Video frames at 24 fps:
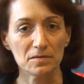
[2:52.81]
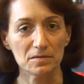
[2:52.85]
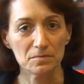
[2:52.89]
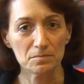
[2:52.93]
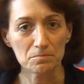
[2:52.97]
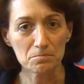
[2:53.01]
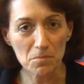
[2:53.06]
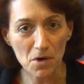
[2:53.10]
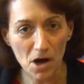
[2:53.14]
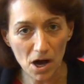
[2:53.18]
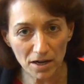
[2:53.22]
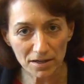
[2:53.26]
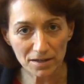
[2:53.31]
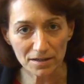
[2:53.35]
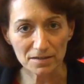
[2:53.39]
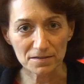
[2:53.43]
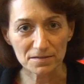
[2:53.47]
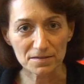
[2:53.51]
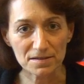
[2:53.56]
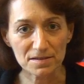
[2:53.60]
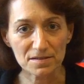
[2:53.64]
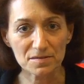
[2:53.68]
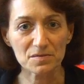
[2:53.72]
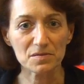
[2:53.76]

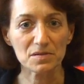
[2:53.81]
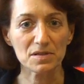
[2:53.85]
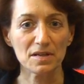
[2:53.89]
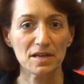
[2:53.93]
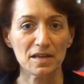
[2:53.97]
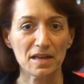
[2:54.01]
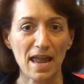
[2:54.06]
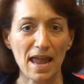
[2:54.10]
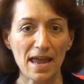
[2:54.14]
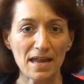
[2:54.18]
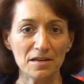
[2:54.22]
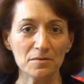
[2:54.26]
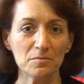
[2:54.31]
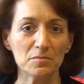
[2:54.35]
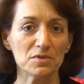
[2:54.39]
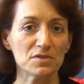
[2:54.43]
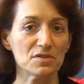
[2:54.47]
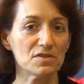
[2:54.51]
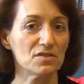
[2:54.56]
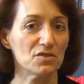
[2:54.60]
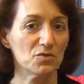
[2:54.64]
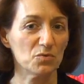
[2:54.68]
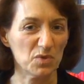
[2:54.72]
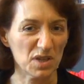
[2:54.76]
models,
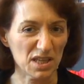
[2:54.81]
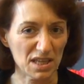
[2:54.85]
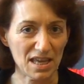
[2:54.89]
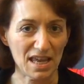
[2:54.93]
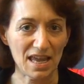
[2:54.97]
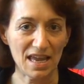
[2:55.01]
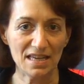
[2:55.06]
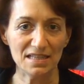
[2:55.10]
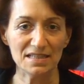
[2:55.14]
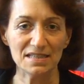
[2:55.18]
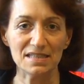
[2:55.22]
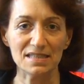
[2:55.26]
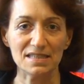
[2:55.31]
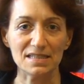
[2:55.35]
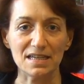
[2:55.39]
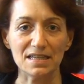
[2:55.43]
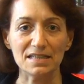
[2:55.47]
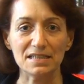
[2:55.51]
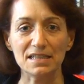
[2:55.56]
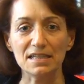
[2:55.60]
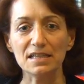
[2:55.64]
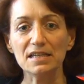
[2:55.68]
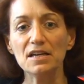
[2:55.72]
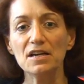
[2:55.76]
animals that we can
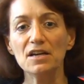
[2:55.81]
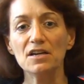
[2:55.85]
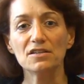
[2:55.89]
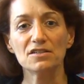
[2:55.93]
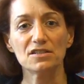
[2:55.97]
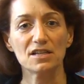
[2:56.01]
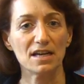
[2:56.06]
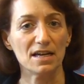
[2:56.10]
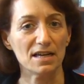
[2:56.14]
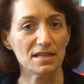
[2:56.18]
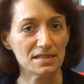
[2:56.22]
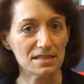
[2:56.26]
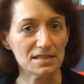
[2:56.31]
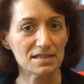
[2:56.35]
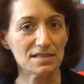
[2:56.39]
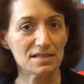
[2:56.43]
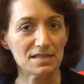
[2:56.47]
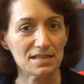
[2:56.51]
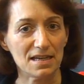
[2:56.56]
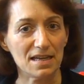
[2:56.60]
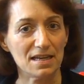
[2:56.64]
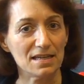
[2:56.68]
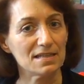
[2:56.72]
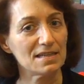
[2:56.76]
study to
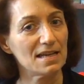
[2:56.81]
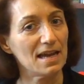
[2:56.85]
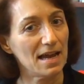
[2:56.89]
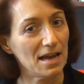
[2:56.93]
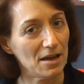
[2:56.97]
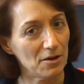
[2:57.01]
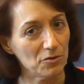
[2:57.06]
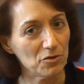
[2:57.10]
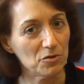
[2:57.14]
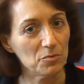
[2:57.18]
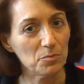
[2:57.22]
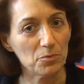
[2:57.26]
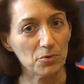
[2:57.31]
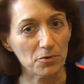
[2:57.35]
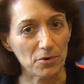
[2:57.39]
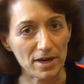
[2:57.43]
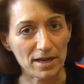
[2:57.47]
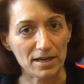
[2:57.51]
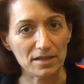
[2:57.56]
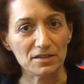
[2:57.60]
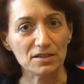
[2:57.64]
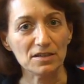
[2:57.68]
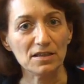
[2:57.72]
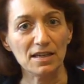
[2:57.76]
understand how the
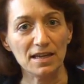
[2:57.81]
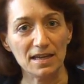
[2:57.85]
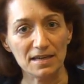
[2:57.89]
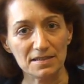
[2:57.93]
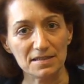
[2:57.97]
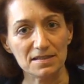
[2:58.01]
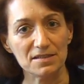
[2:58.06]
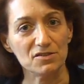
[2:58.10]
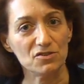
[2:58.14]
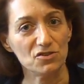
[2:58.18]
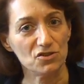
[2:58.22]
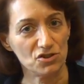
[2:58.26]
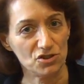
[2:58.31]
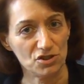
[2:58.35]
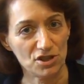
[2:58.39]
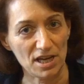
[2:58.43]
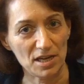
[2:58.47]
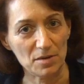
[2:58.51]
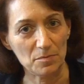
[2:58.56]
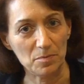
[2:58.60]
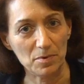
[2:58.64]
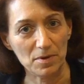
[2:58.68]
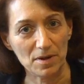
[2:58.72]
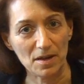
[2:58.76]
brain gets its
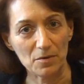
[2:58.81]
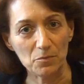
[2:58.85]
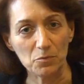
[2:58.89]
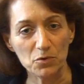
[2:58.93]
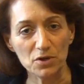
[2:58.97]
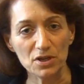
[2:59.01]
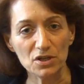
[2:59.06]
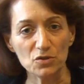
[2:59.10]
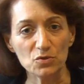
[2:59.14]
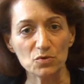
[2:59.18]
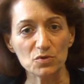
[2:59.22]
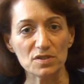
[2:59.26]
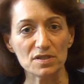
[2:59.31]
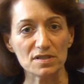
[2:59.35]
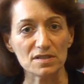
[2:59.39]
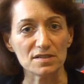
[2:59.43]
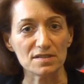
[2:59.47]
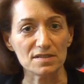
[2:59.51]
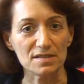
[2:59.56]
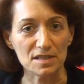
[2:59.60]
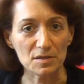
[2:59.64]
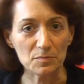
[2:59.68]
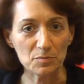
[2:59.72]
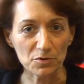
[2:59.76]
shape. And we use the
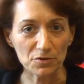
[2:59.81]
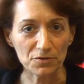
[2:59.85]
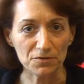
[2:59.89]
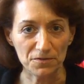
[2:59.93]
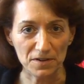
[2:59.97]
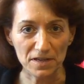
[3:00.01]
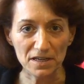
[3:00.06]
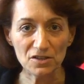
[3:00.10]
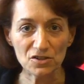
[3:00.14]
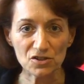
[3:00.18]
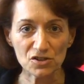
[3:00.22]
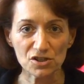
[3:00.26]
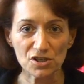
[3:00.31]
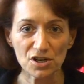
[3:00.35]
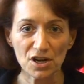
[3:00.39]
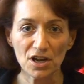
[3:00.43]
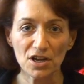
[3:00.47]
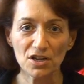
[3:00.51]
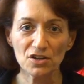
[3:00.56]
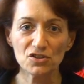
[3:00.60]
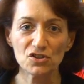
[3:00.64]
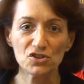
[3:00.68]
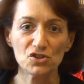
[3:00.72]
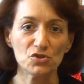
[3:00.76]
zebrafish
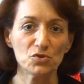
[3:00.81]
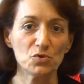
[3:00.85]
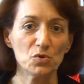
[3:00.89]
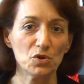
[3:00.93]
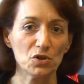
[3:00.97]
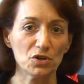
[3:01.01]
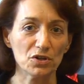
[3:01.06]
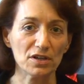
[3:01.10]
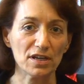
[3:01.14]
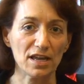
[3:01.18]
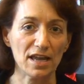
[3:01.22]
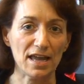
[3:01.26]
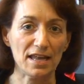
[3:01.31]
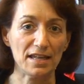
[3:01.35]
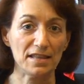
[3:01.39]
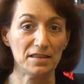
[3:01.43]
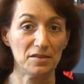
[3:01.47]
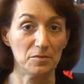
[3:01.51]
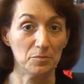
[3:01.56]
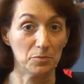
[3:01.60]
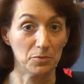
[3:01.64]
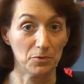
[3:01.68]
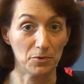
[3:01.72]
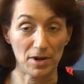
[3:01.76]
to look
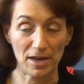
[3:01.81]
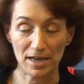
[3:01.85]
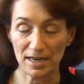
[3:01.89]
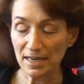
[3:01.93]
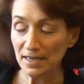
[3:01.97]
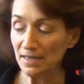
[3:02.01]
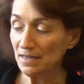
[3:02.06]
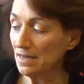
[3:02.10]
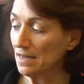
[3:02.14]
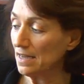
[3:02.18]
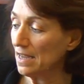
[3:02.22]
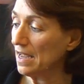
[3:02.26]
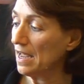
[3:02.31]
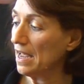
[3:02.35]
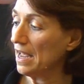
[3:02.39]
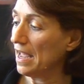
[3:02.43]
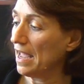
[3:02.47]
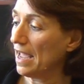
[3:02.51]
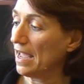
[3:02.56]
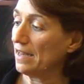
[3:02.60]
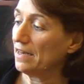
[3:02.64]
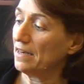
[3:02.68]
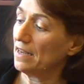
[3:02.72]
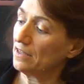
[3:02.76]
at the brain,
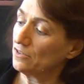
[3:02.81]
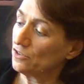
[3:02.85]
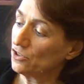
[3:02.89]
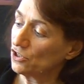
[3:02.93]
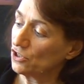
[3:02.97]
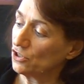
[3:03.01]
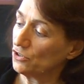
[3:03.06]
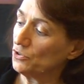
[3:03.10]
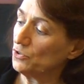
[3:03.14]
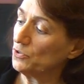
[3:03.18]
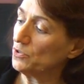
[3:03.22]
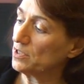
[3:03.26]
and I'll show you